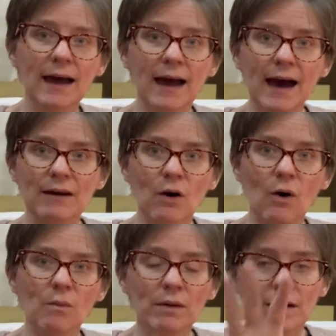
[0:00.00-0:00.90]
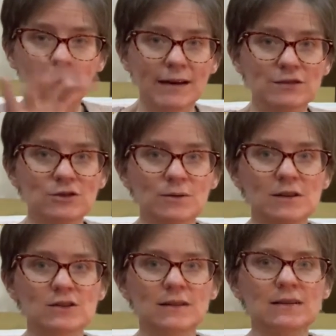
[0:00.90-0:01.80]
at home, as you're doing
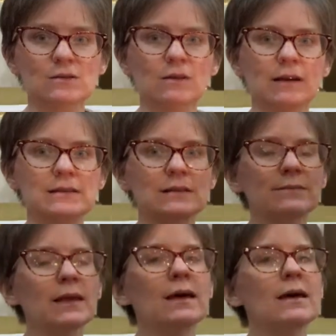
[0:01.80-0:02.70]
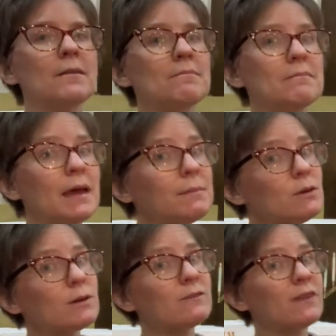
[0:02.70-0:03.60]
your Sunday school lesson, maybe
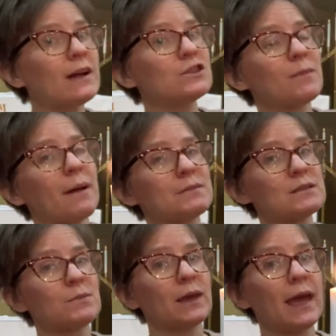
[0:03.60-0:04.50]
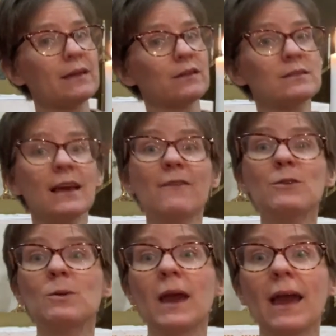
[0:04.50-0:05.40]
you can find your baptismal candles. If
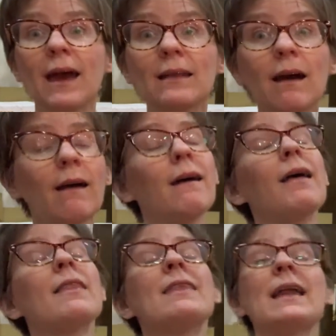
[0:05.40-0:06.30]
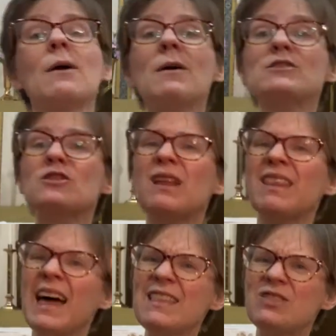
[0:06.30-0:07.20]
you can, then I want you to
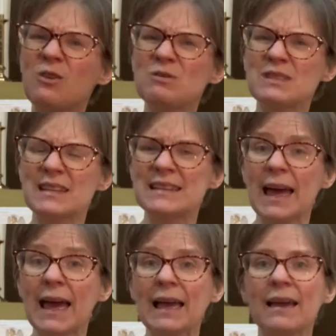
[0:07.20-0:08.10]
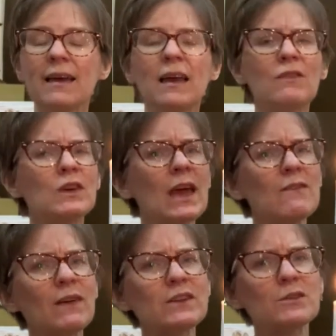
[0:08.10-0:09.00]
light those today. If you
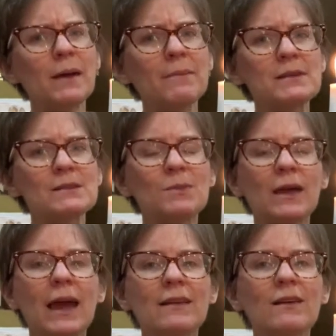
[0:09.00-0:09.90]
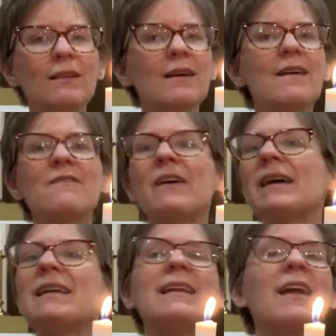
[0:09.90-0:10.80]
can't find your baptismal candle,
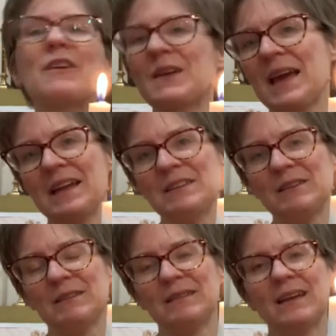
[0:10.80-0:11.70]
find another candle.